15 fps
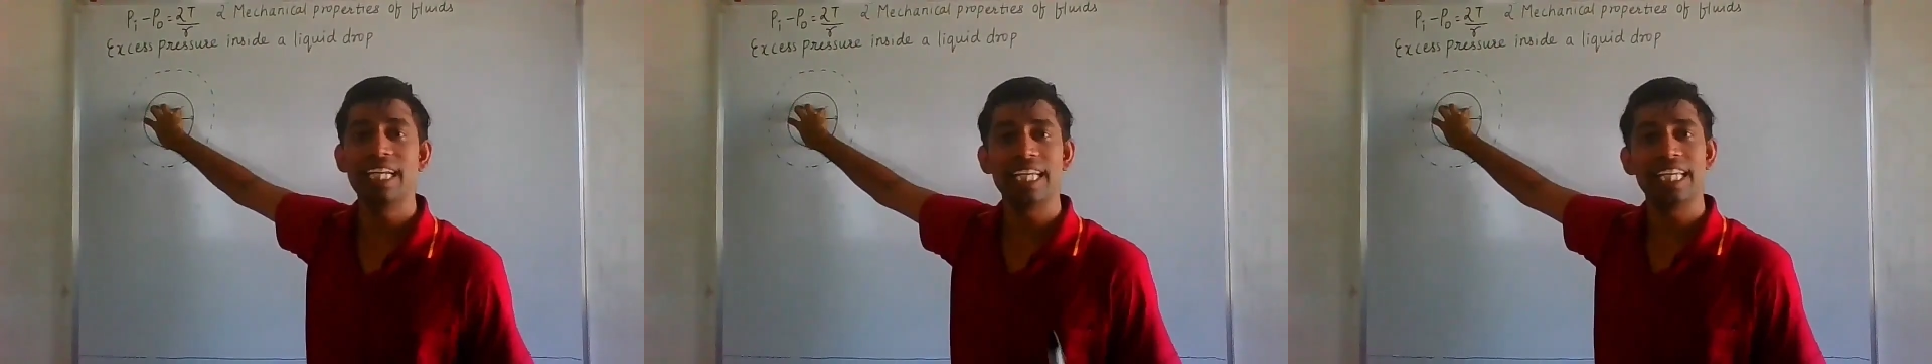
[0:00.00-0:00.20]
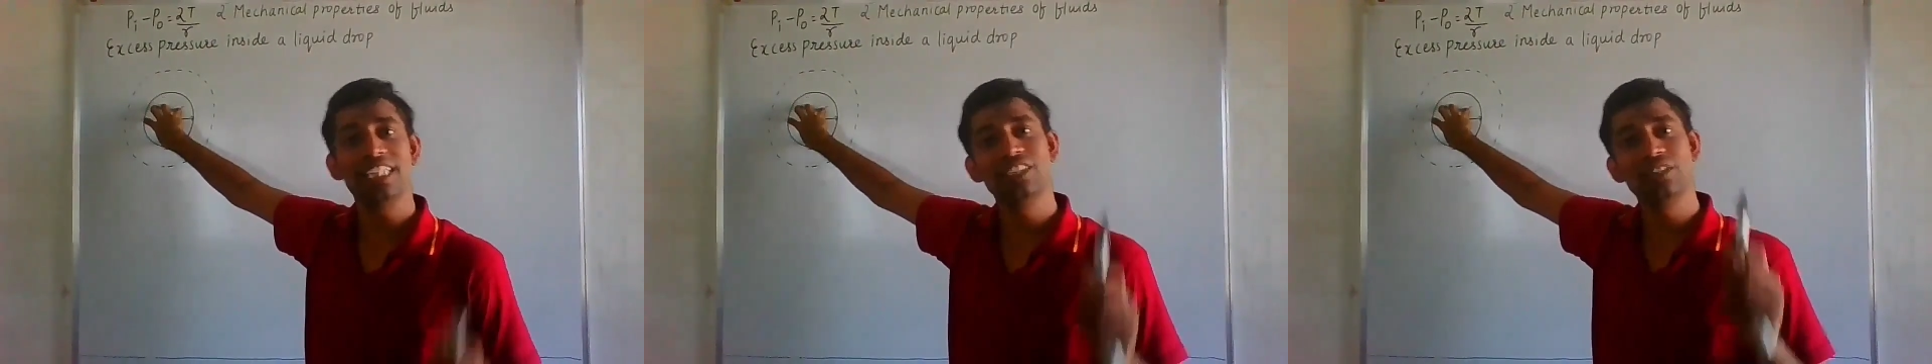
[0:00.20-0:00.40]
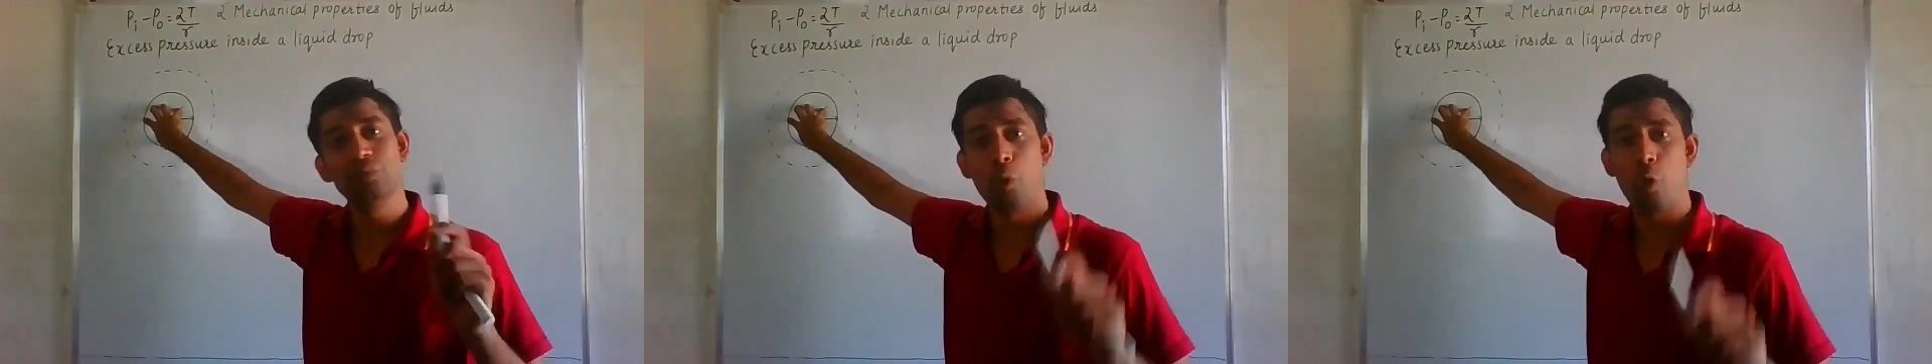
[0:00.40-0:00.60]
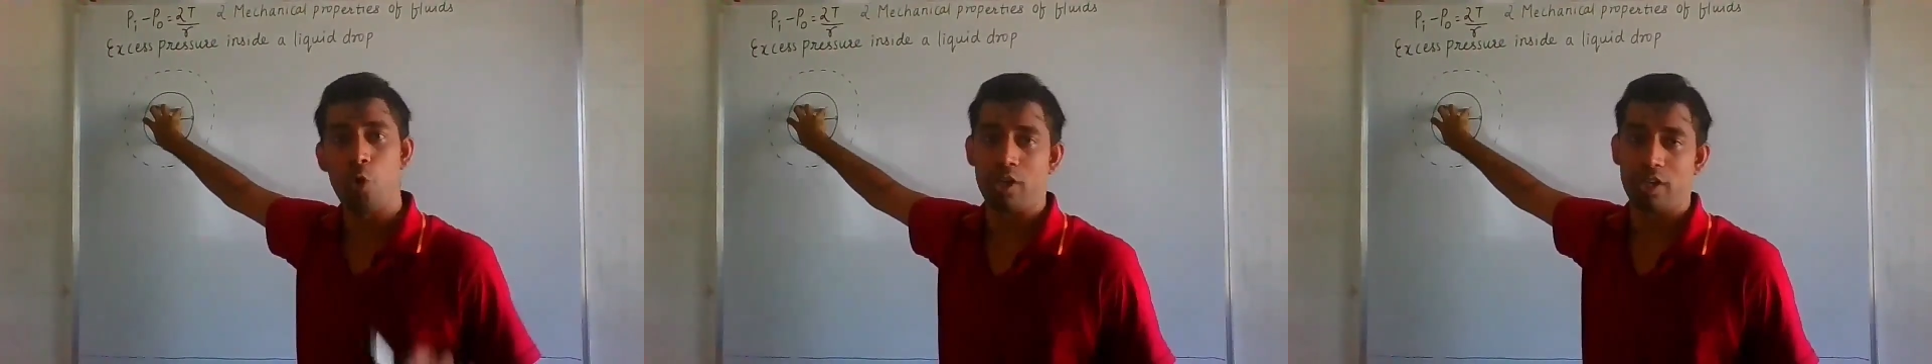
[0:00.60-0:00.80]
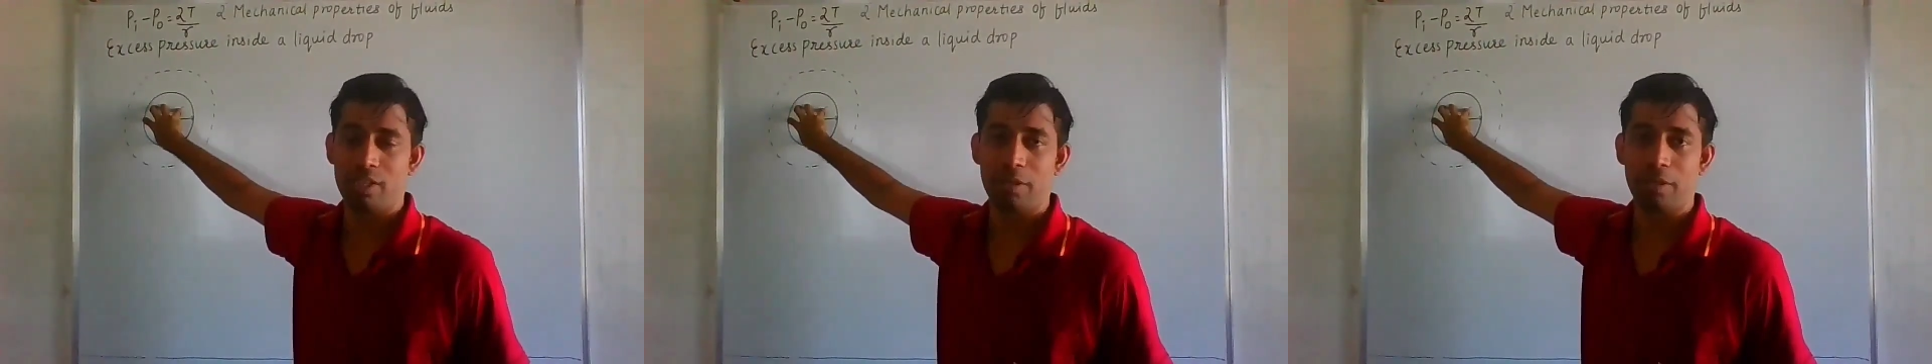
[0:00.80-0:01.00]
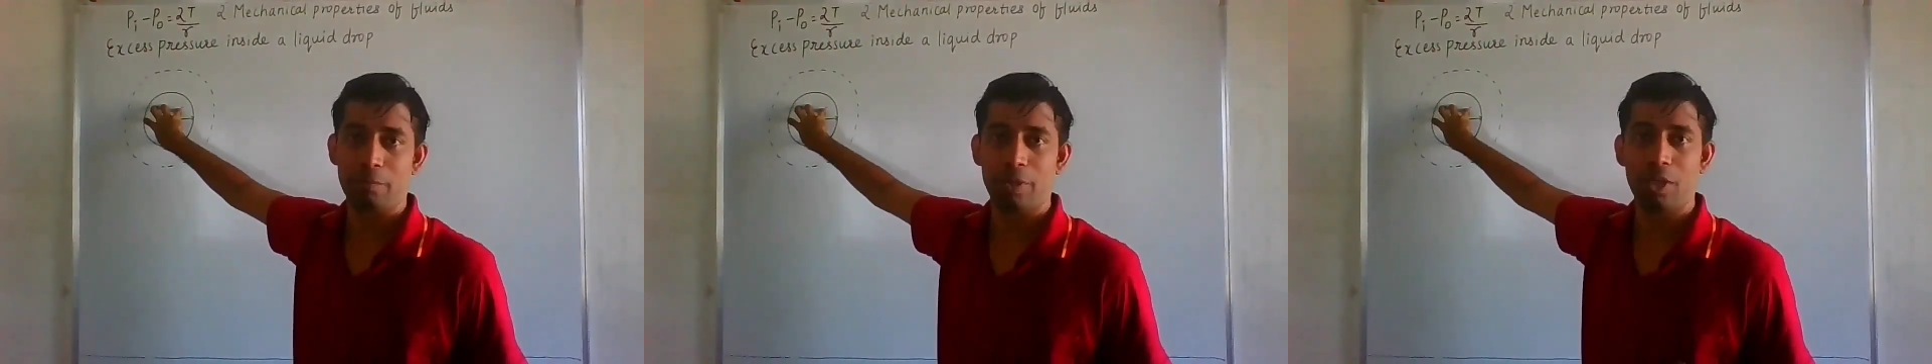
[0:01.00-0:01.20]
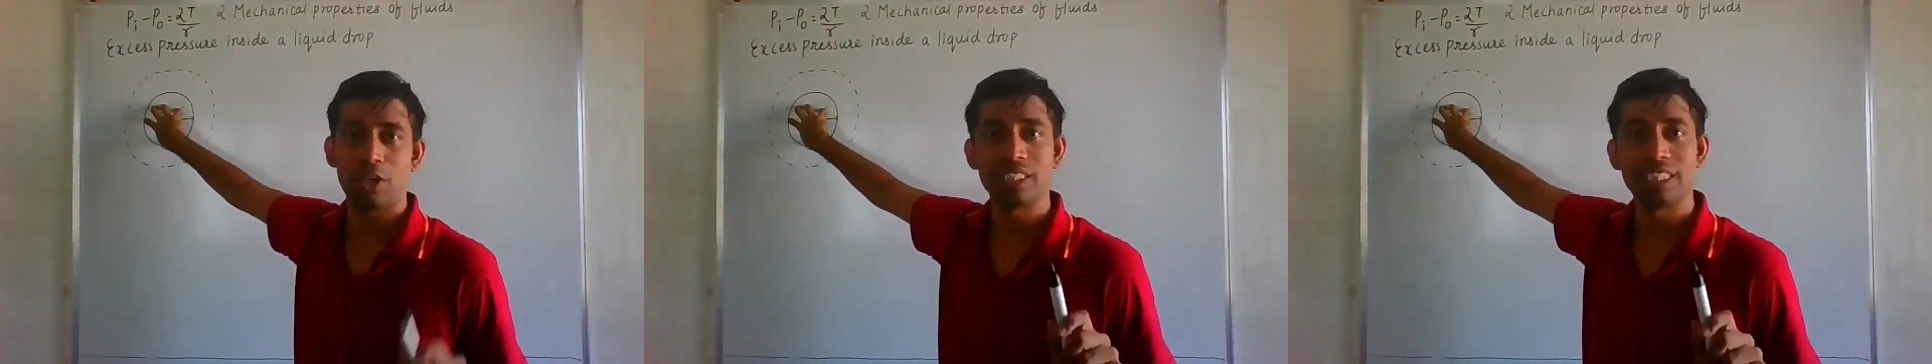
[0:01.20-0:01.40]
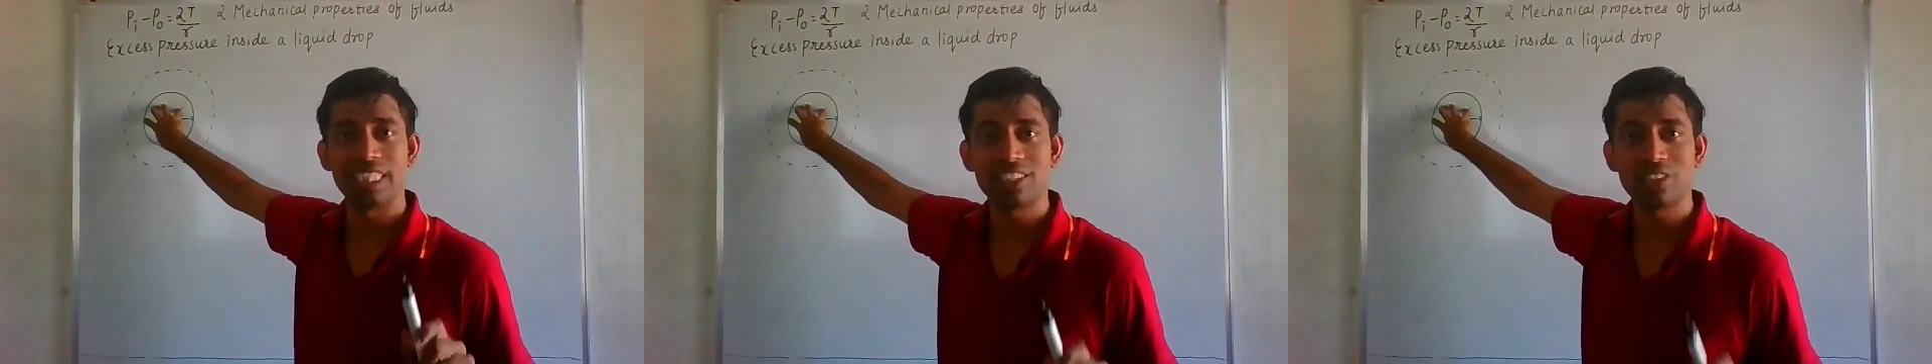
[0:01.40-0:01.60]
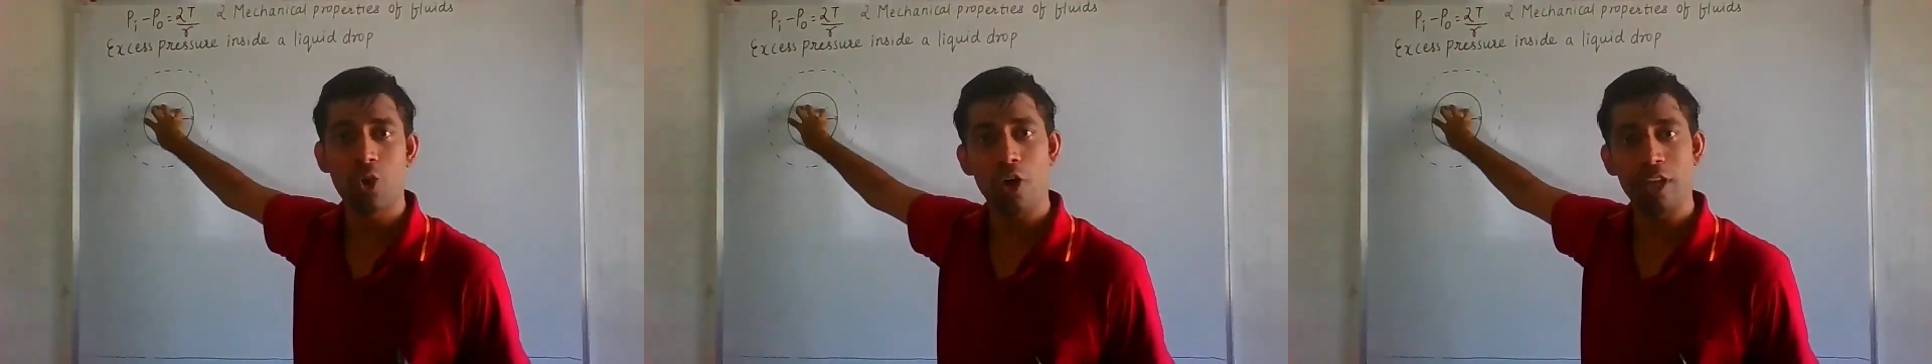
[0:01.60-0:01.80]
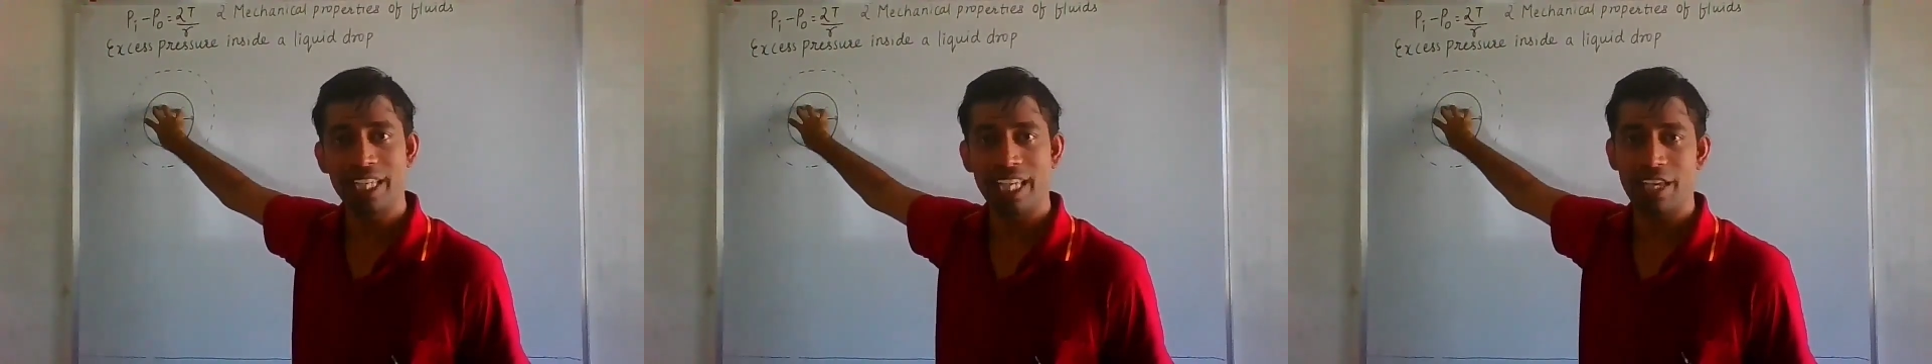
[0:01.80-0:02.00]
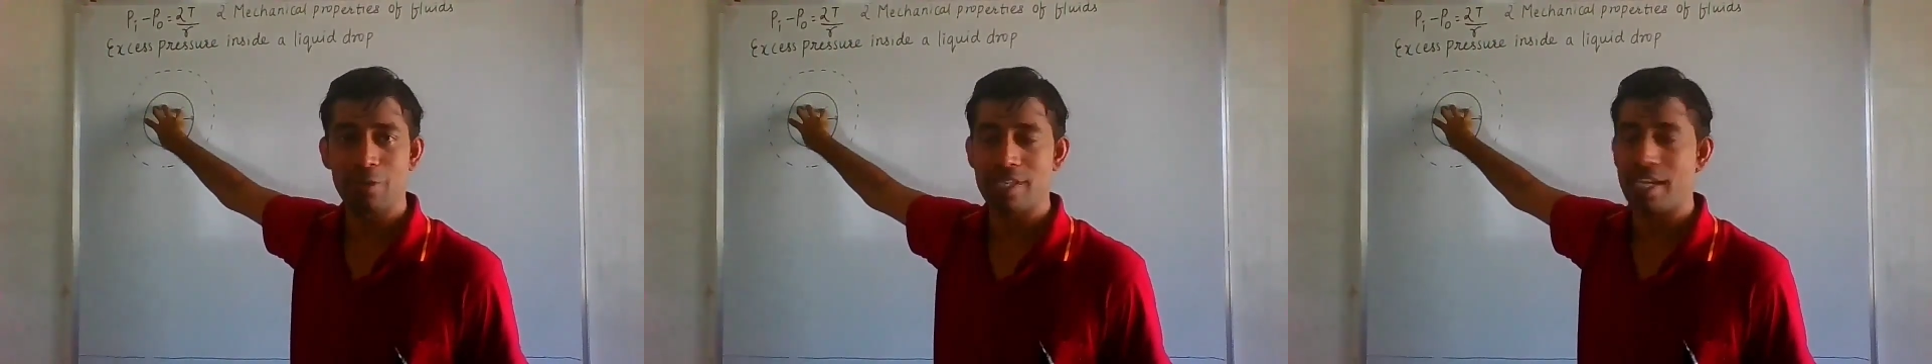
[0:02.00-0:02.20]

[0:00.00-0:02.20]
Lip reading: is more because it is concave